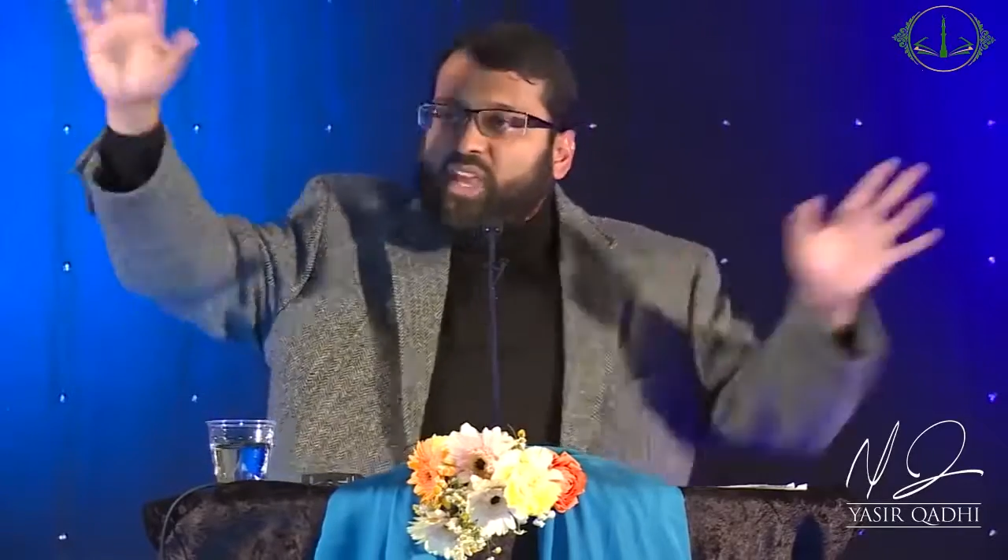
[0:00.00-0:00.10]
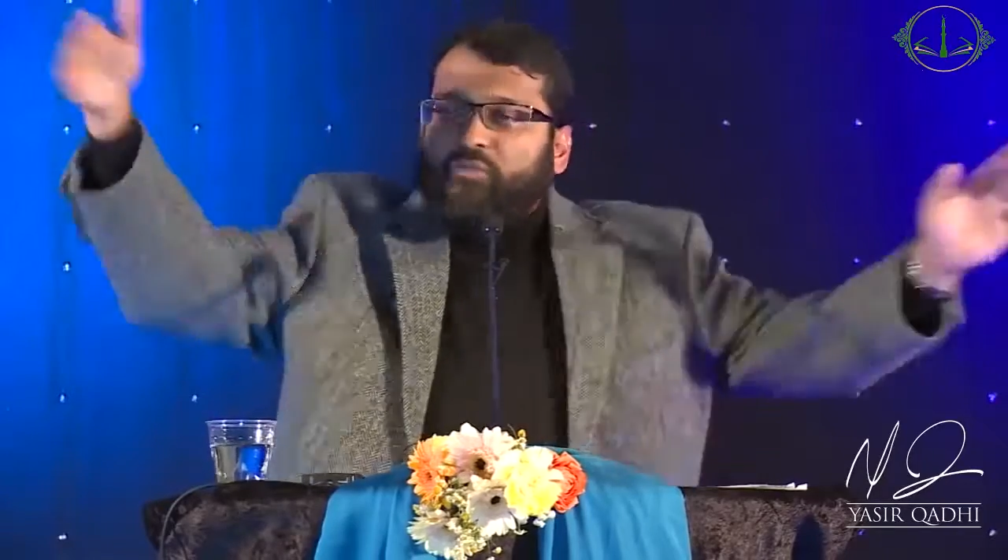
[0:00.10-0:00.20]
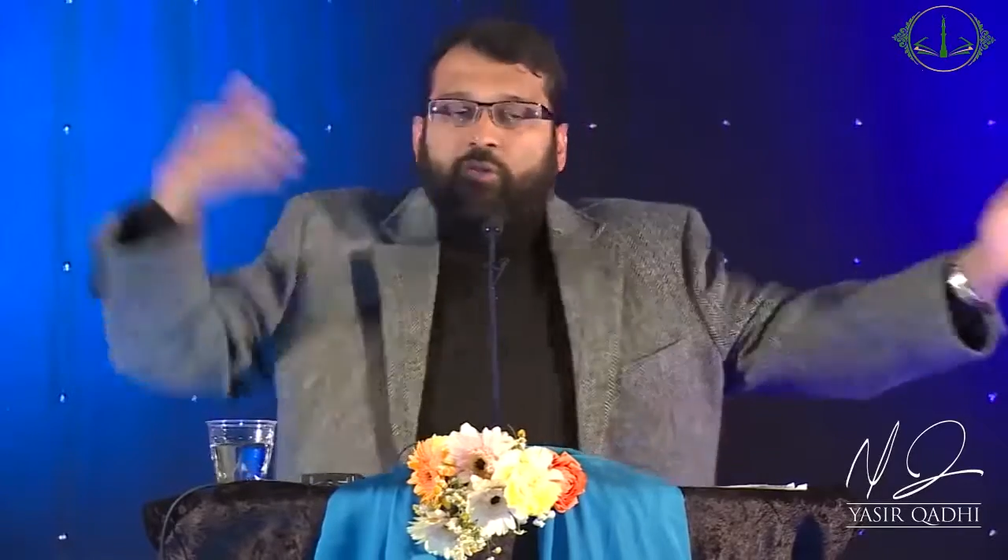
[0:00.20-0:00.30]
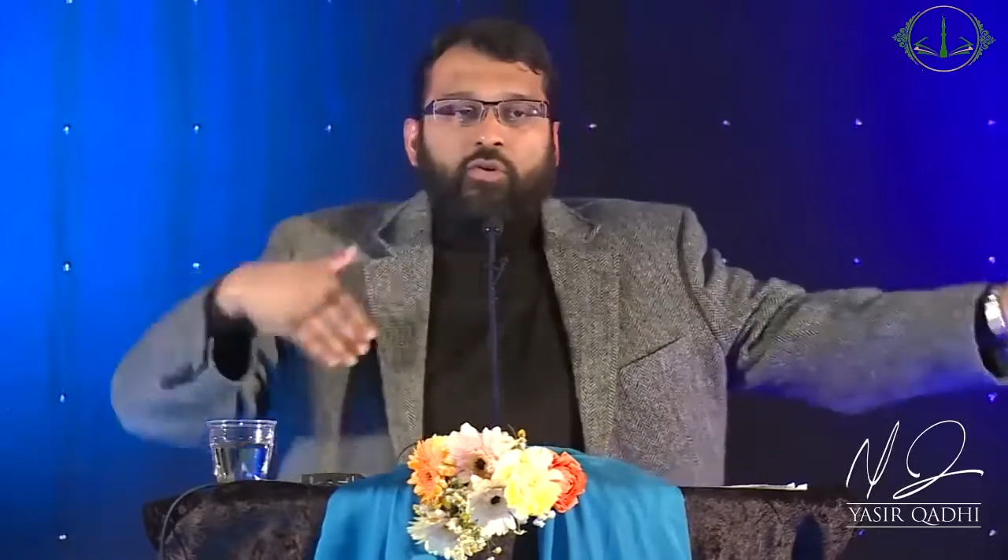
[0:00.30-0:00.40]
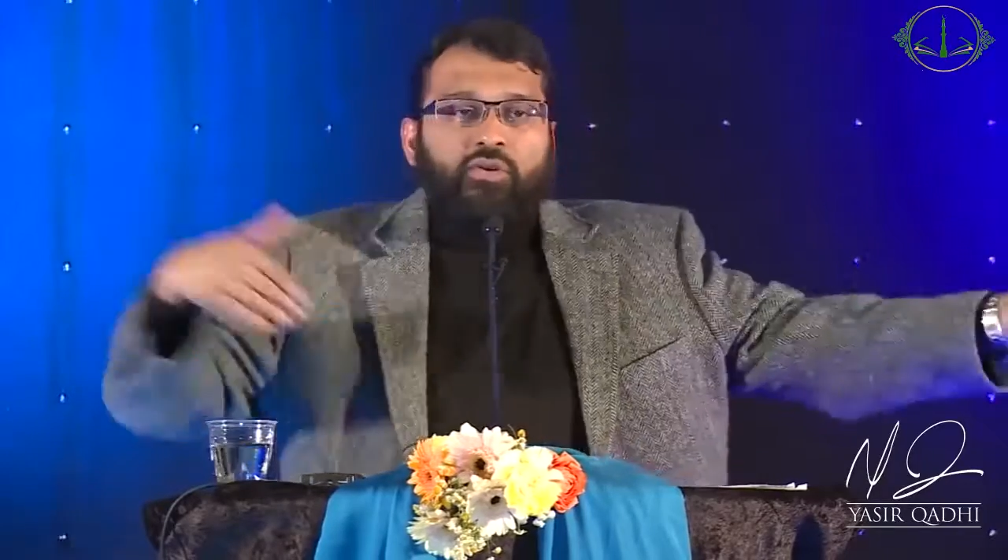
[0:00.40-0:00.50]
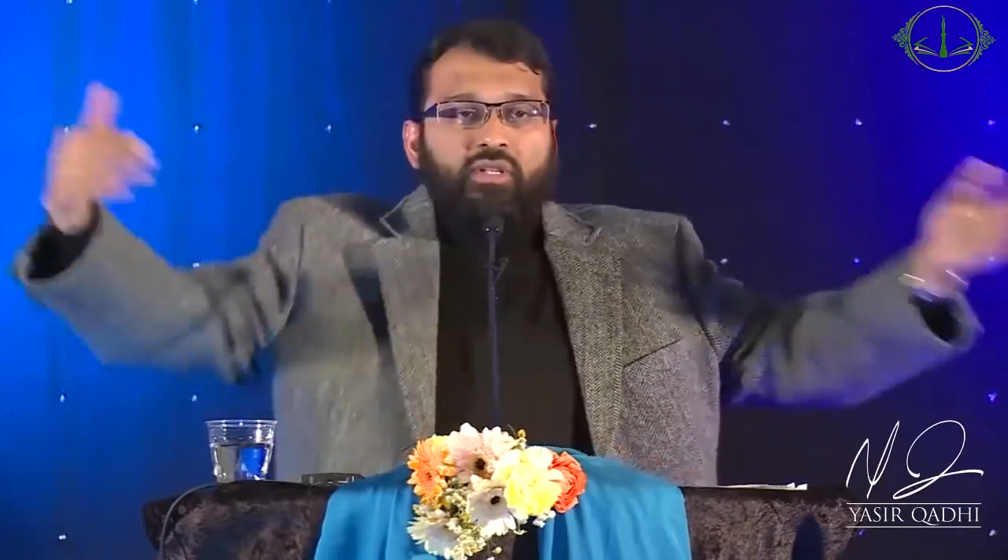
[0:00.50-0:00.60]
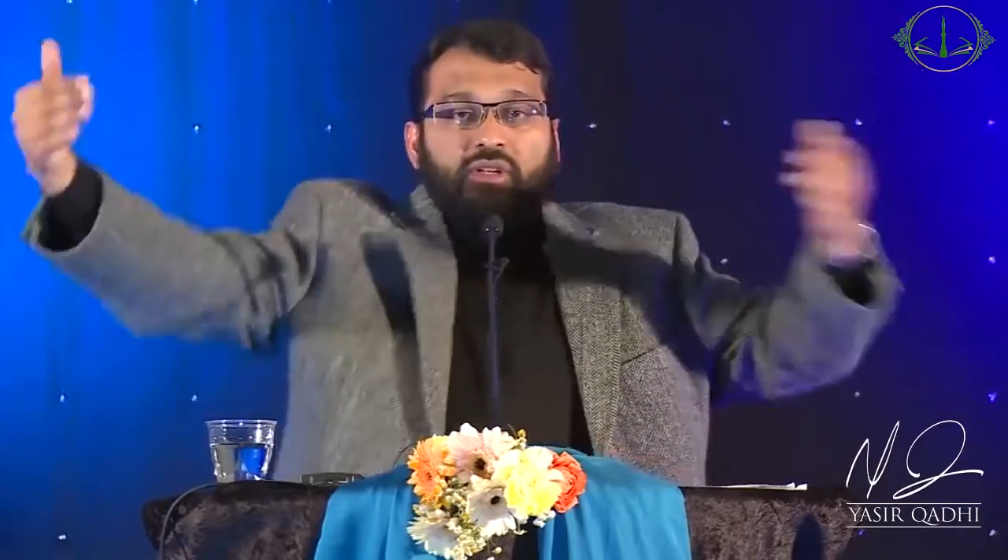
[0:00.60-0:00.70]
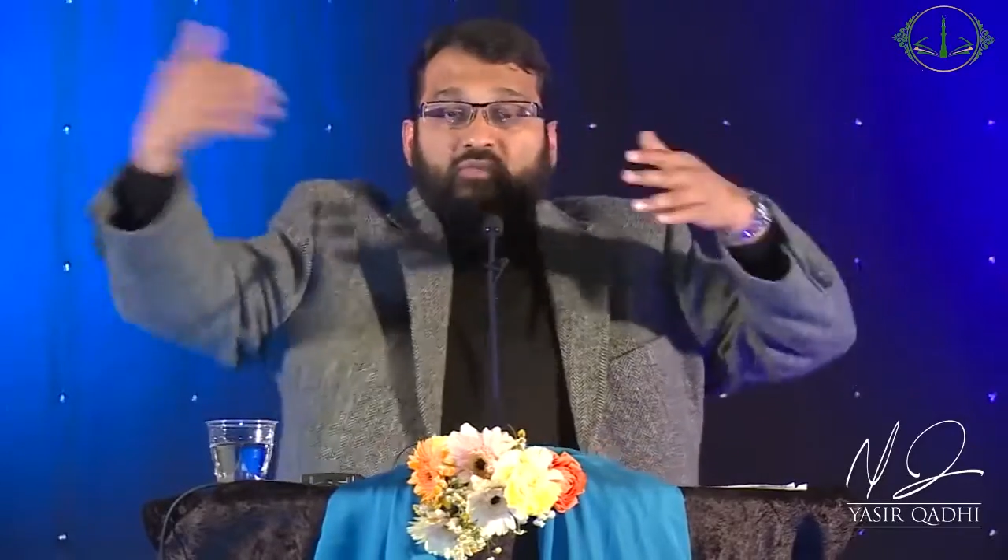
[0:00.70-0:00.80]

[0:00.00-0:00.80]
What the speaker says: fake funerals in